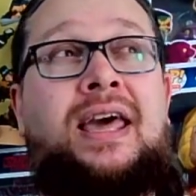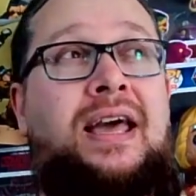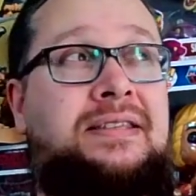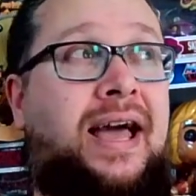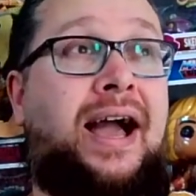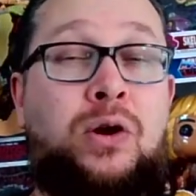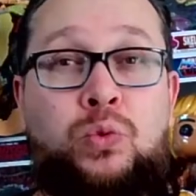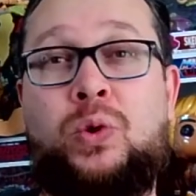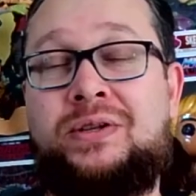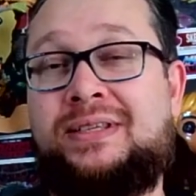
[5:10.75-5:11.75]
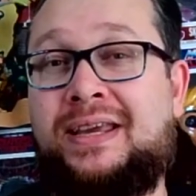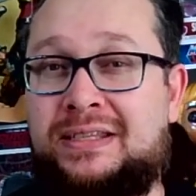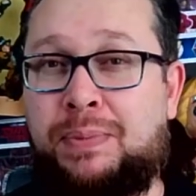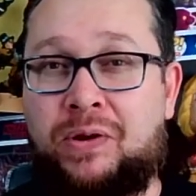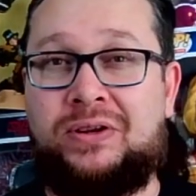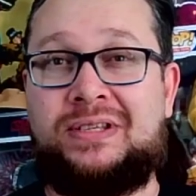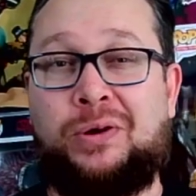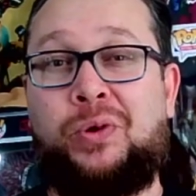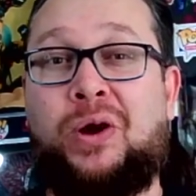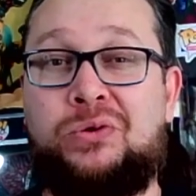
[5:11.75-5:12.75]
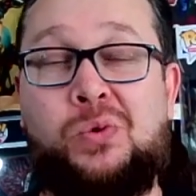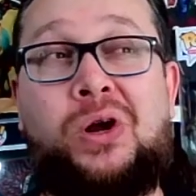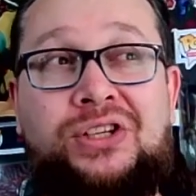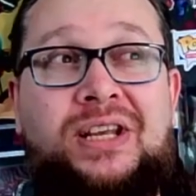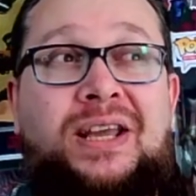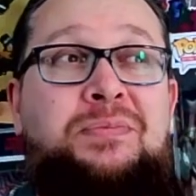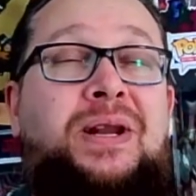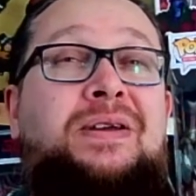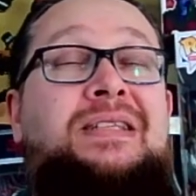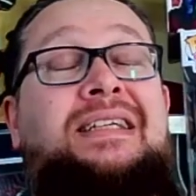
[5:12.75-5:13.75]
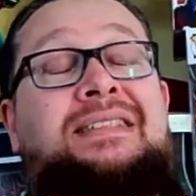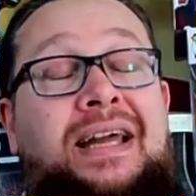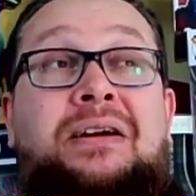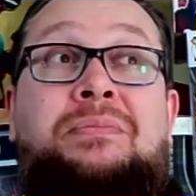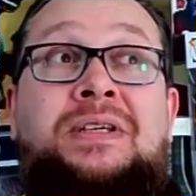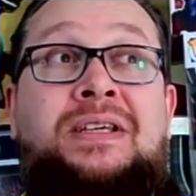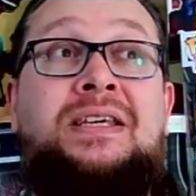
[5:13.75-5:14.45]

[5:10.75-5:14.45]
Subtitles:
as I was experiencing when I was watching it, but I was like, damn,